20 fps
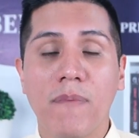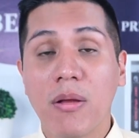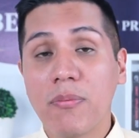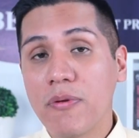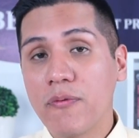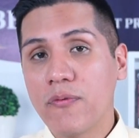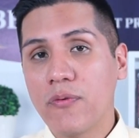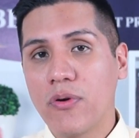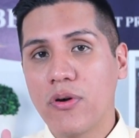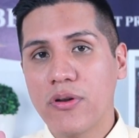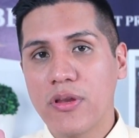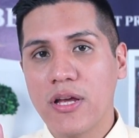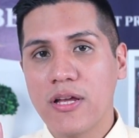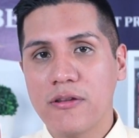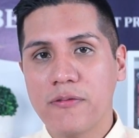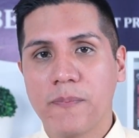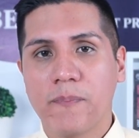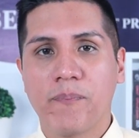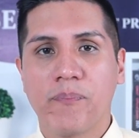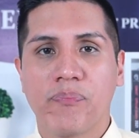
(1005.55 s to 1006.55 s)
But before
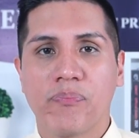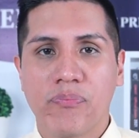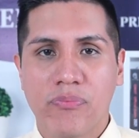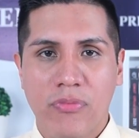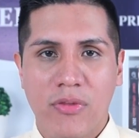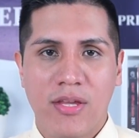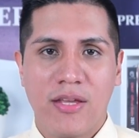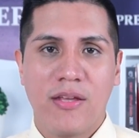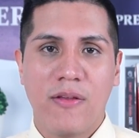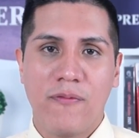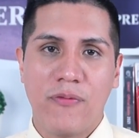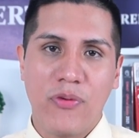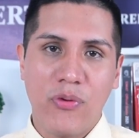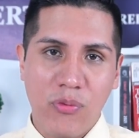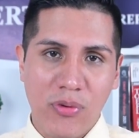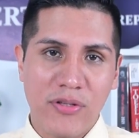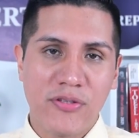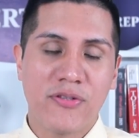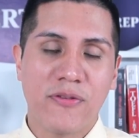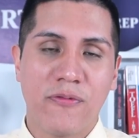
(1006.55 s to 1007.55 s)
that, if
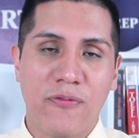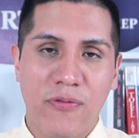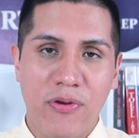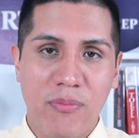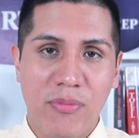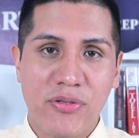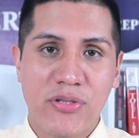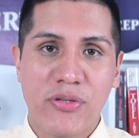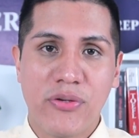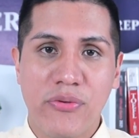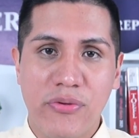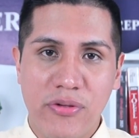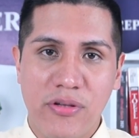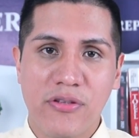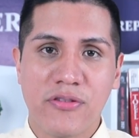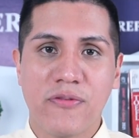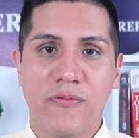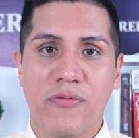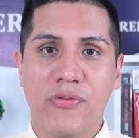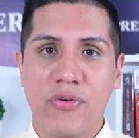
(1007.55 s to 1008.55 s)
you want some free
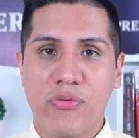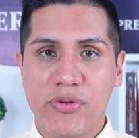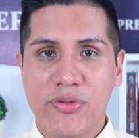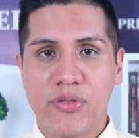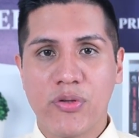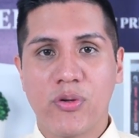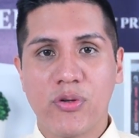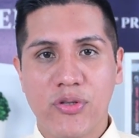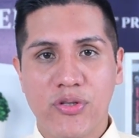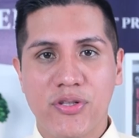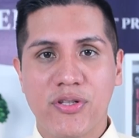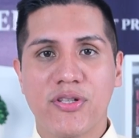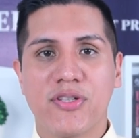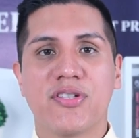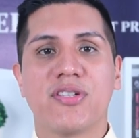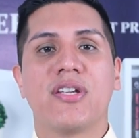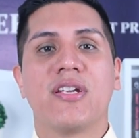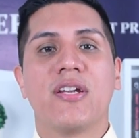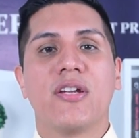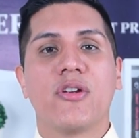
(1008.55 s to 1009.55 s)
materials and free
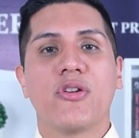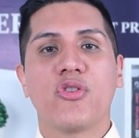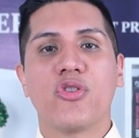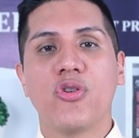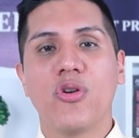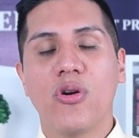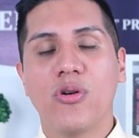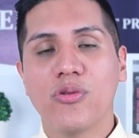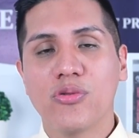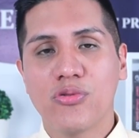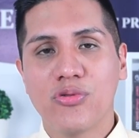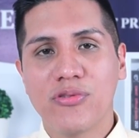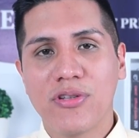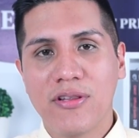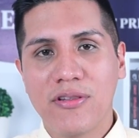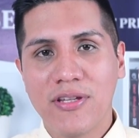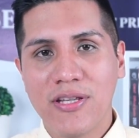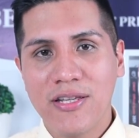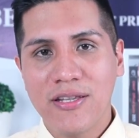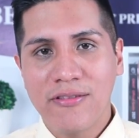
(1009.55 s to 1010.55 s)
resources, go to the
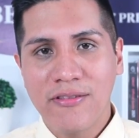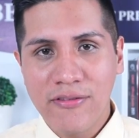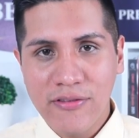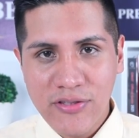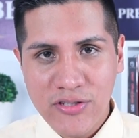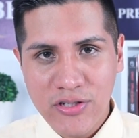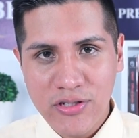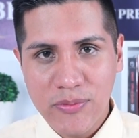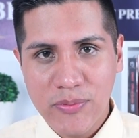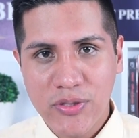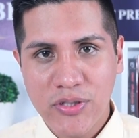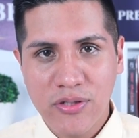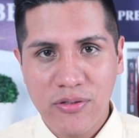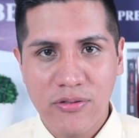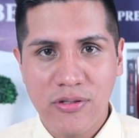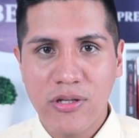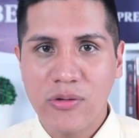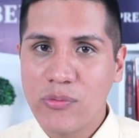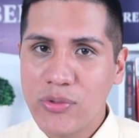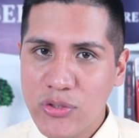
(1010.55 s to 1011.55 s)
link in the
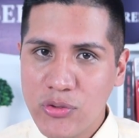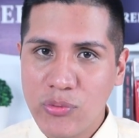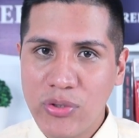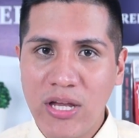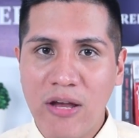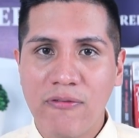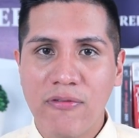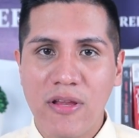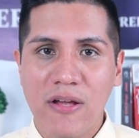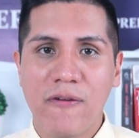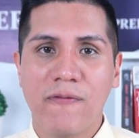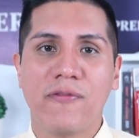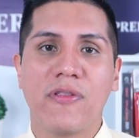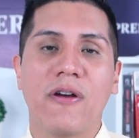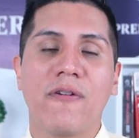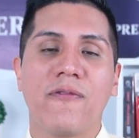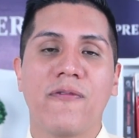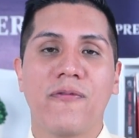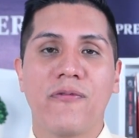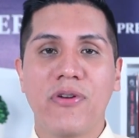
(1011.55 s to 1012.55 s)
description in which we have left
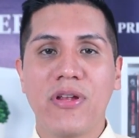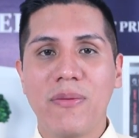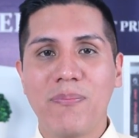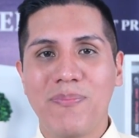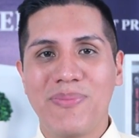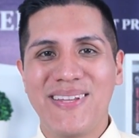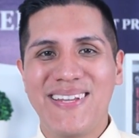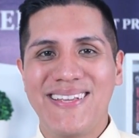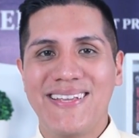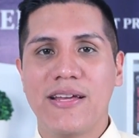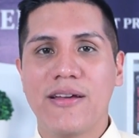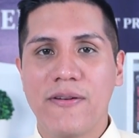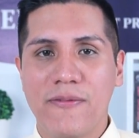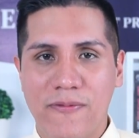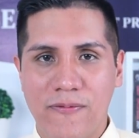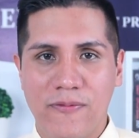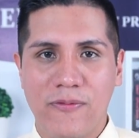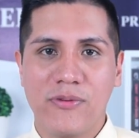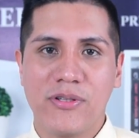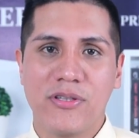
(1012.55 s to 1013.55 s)
a free
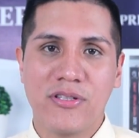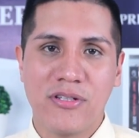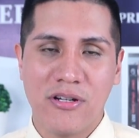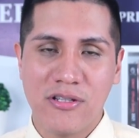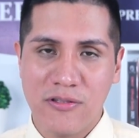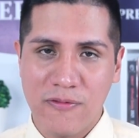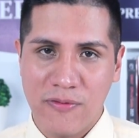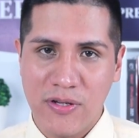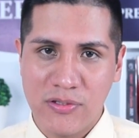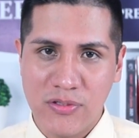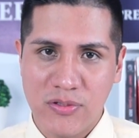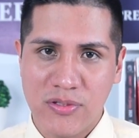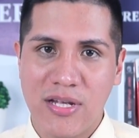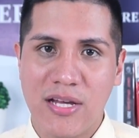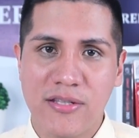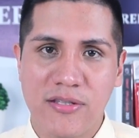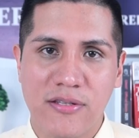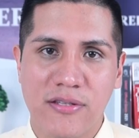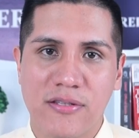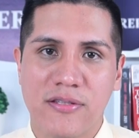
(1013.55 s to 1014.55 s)
PDF with tons of
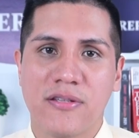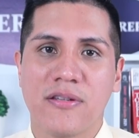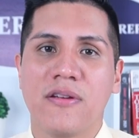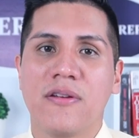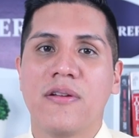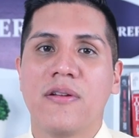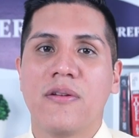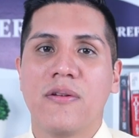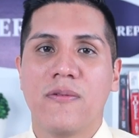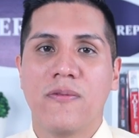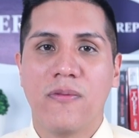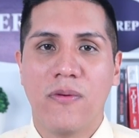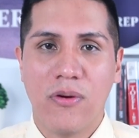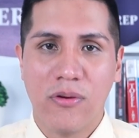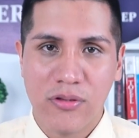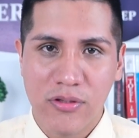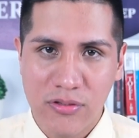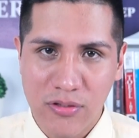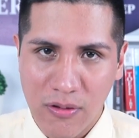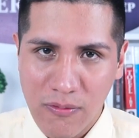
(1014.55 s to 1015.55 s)
exercises
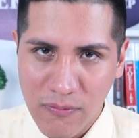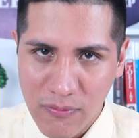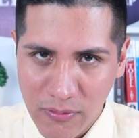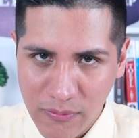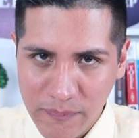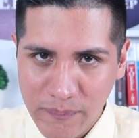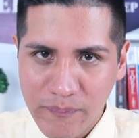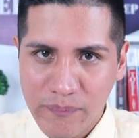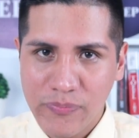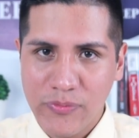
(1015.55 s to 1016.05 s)
for the TOEFL.